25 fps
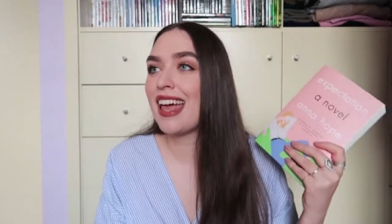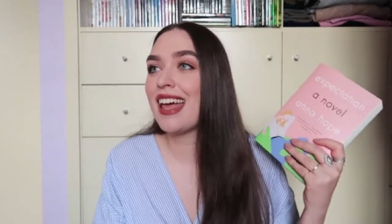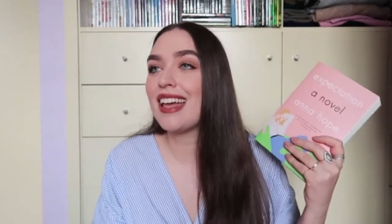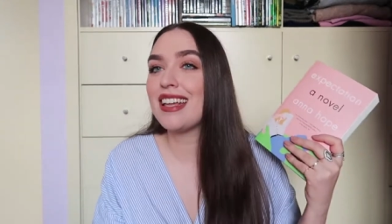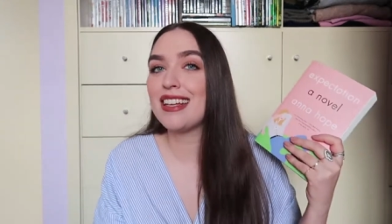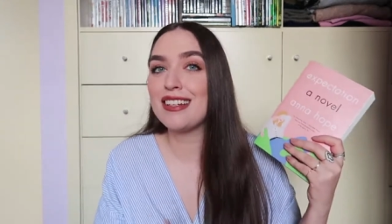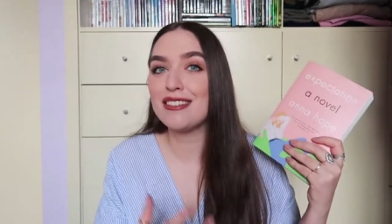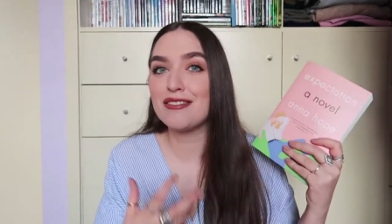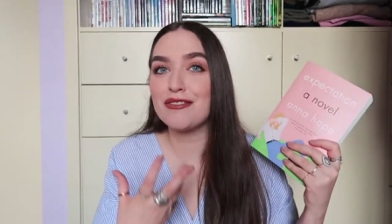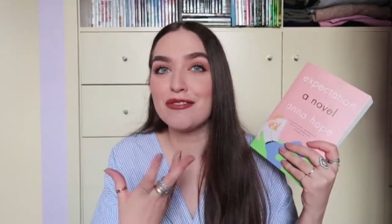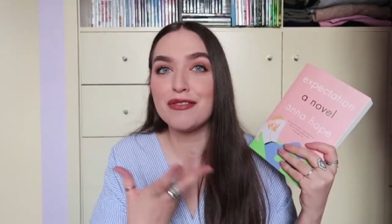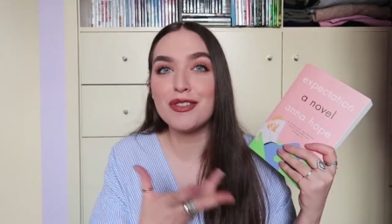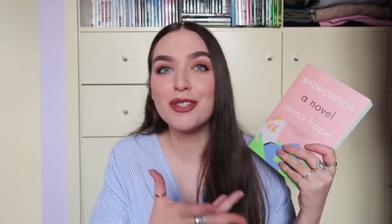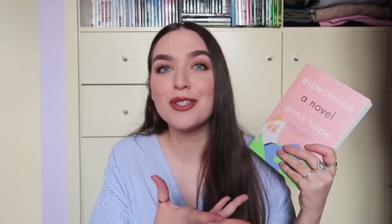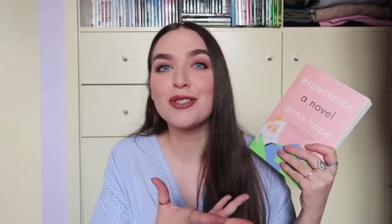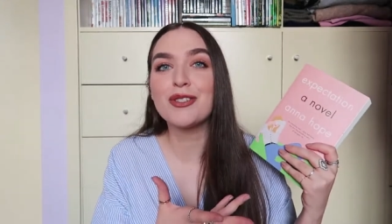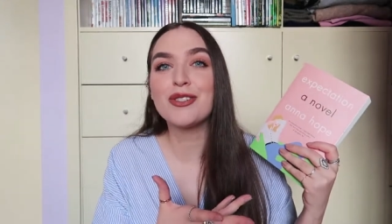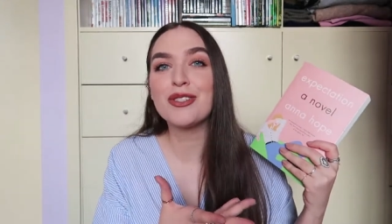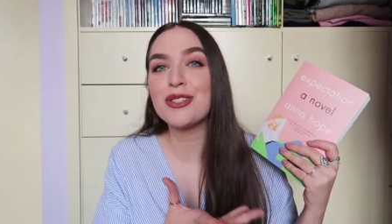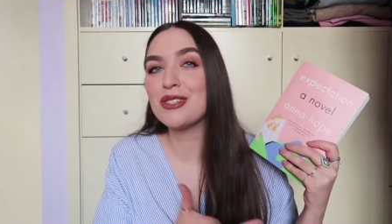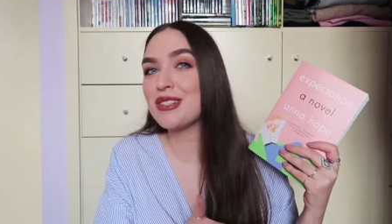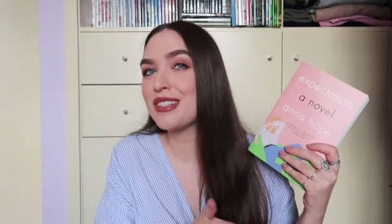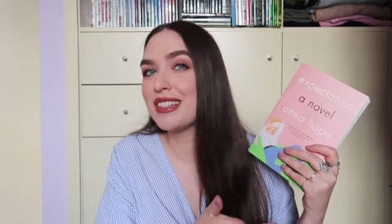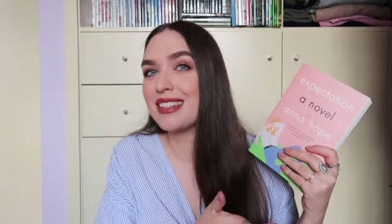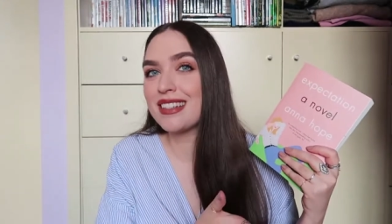and
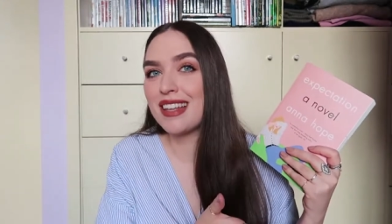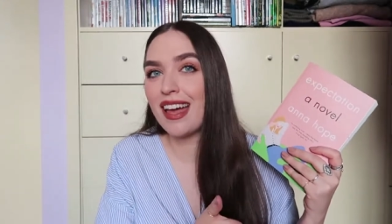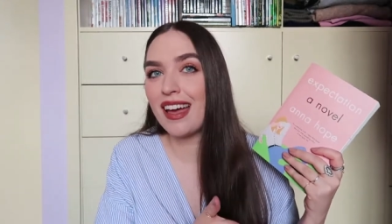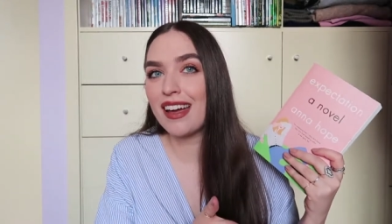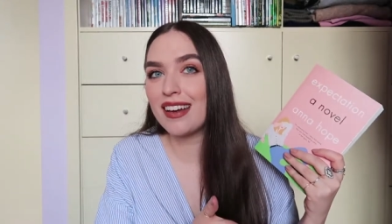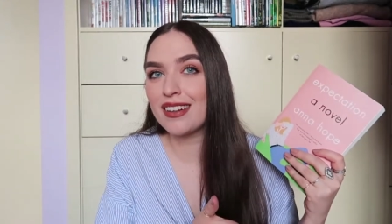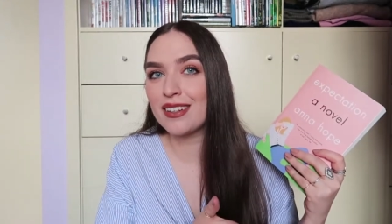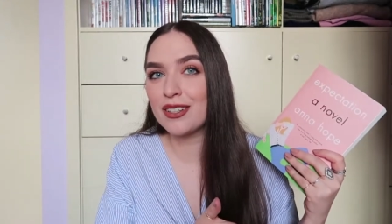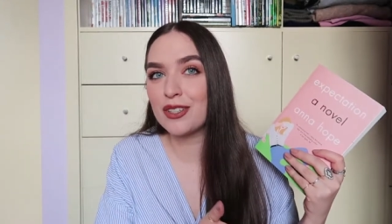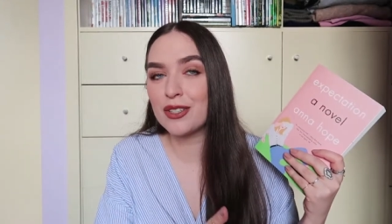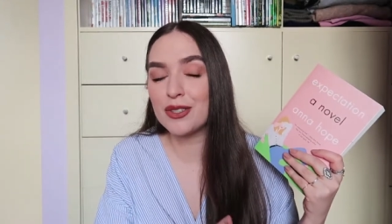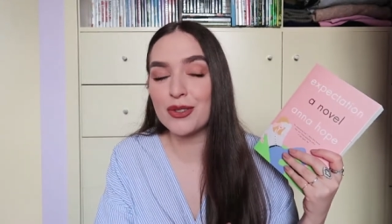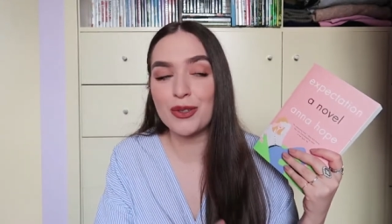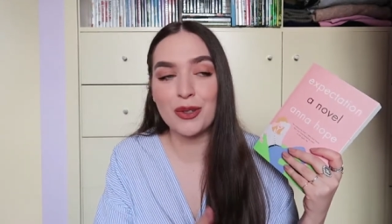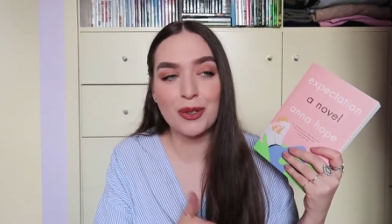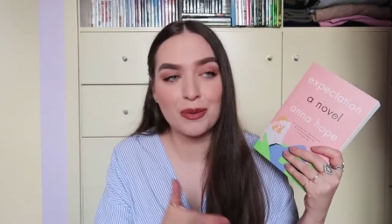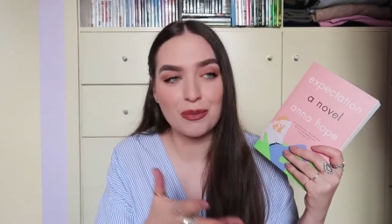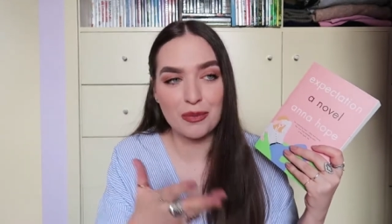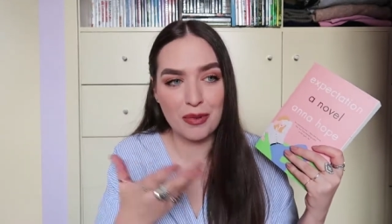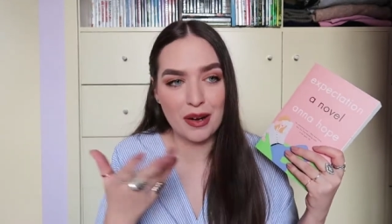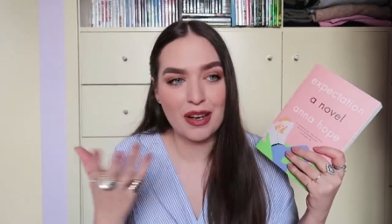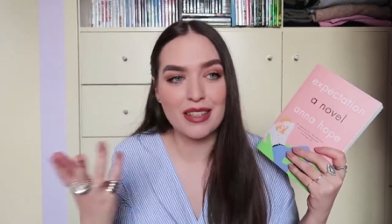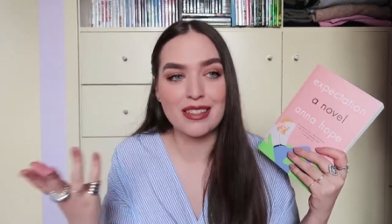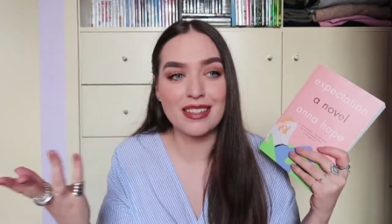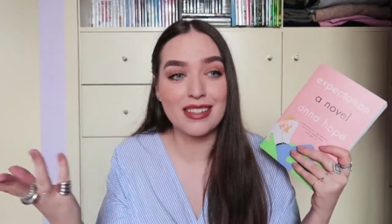future designers or
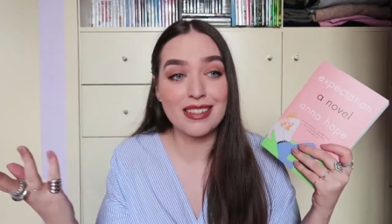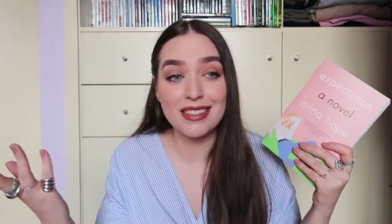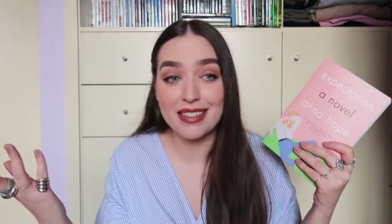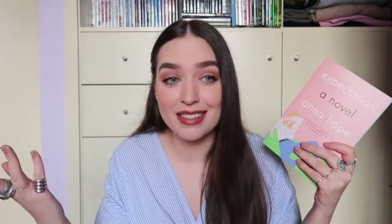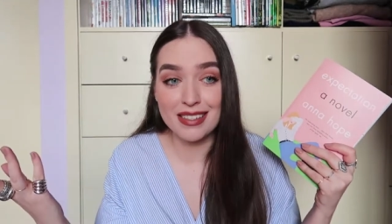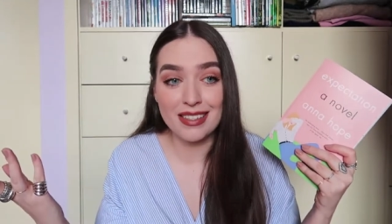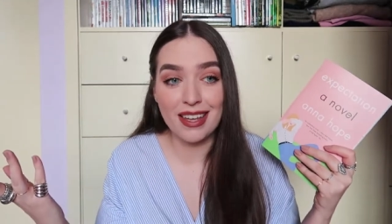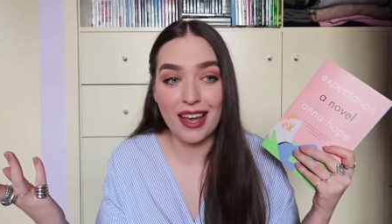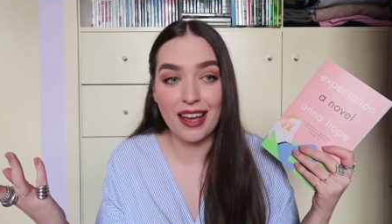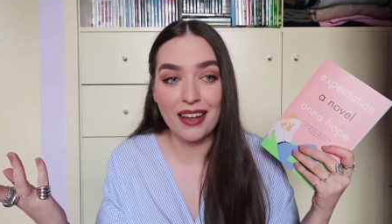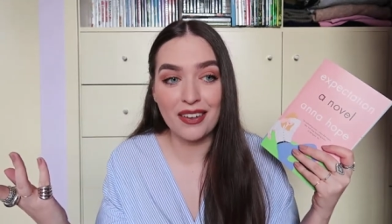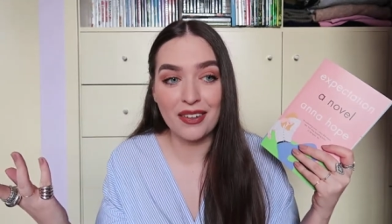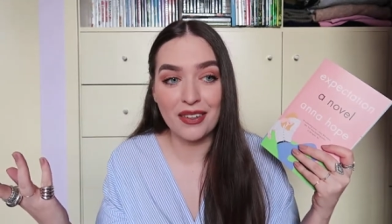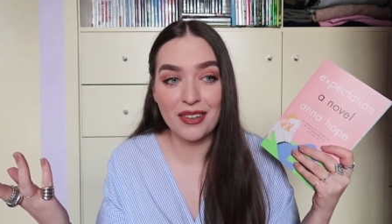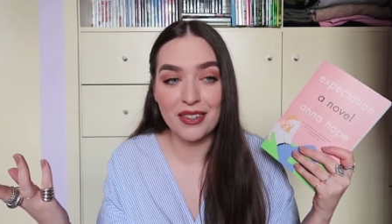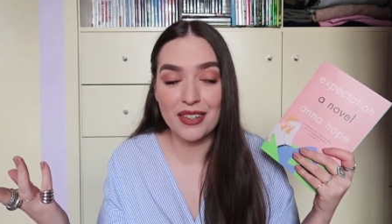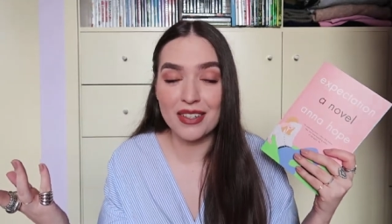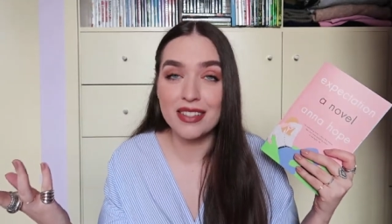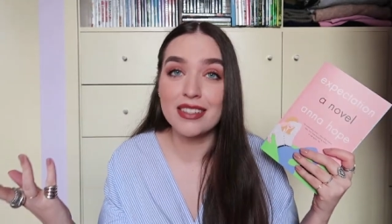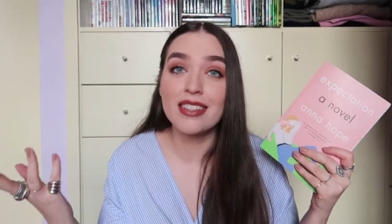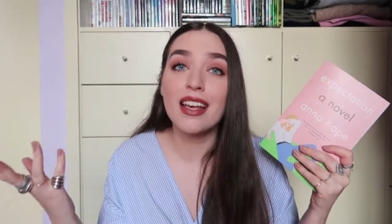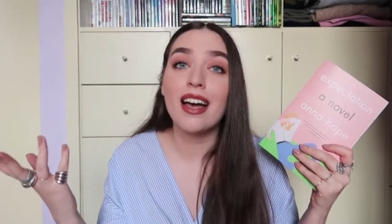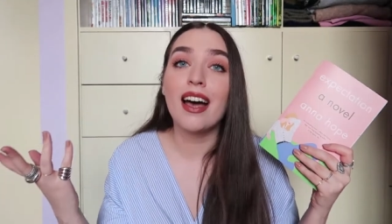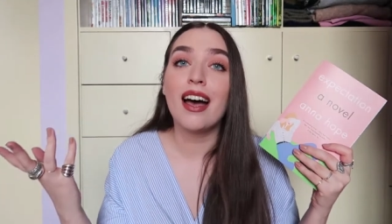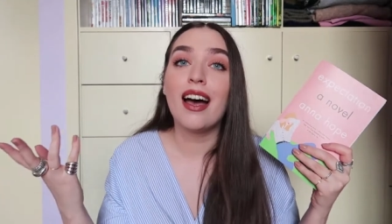present designers,